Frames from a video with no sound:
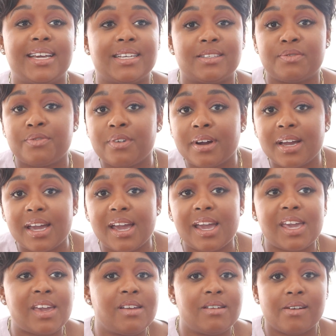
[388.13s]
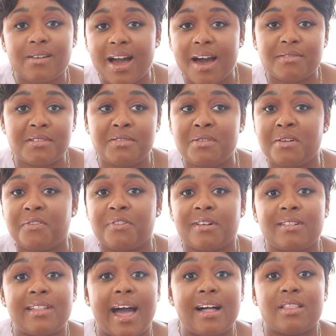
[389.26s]
It's free. You don't have to do it for
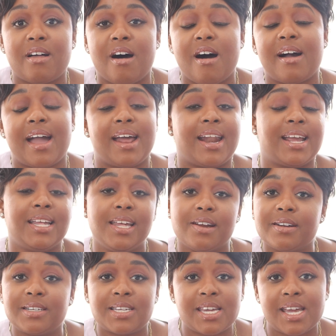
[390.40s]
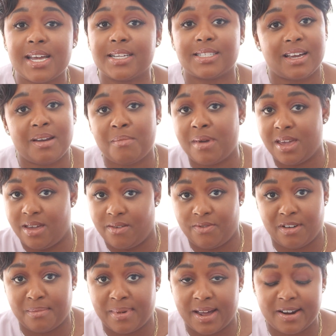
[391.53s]
that long, and I guarantee it's going to make you
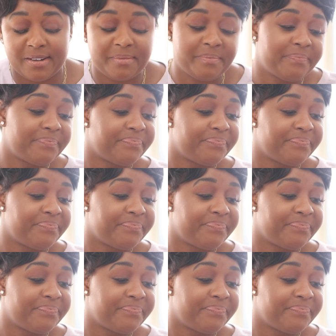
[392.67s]
feel better.